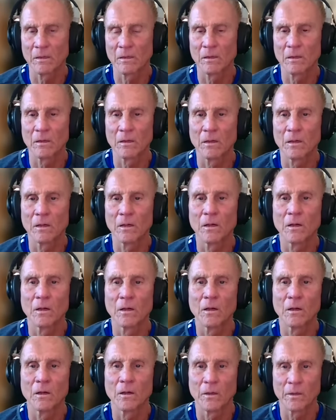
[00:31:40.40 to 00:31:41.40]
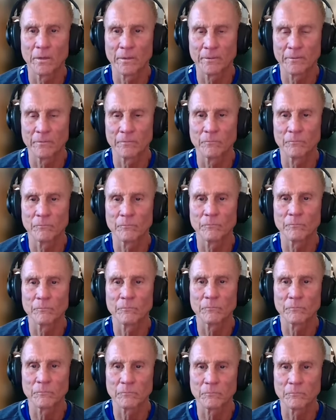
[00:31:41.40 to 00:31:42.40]

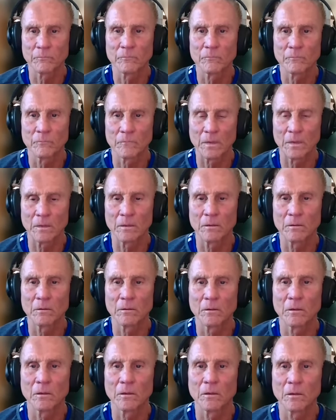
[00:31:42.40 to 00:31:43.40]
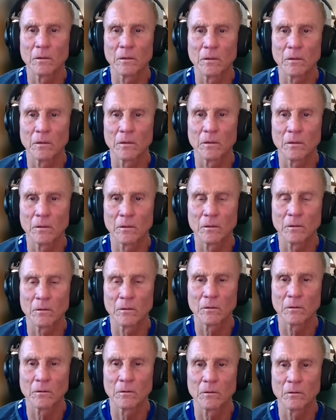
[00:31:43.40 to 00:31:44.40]

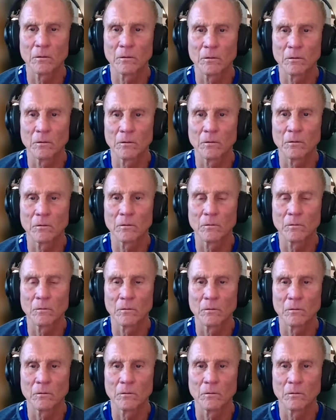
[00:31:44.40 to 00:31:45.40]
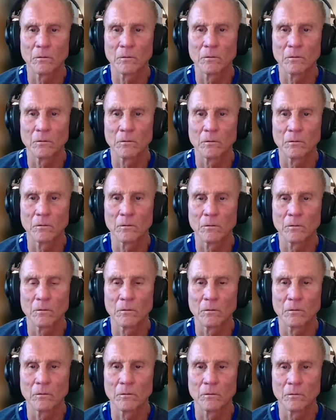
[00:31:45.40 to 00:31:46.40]

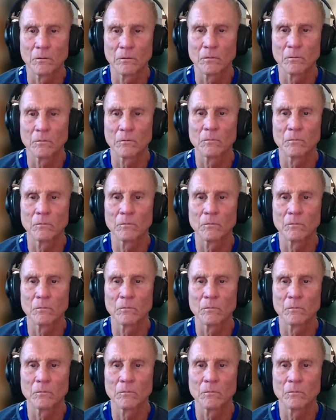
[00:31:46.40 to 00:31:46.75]
(silent)